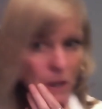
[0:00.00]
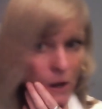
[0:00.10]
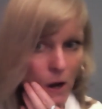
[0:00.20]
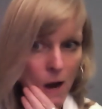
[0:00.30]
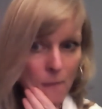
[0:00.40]

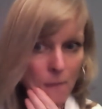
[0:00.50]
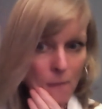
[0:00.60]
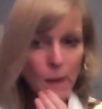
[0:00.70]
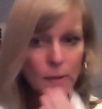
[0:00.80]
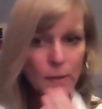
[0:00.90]
The
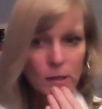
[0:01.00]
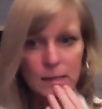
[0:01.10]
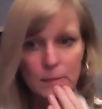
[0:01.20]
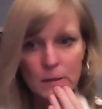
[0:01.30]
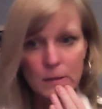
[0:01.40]
webinar is going to
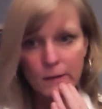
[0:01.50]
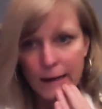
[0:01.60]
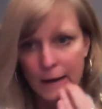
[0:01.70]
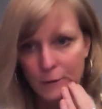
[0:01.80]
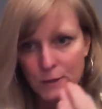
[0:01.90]
be right
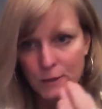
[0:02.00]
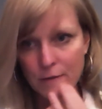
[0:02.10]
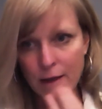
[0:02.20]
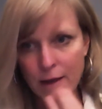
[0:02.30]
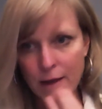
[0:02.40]
after the
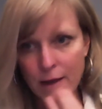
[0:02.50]
event,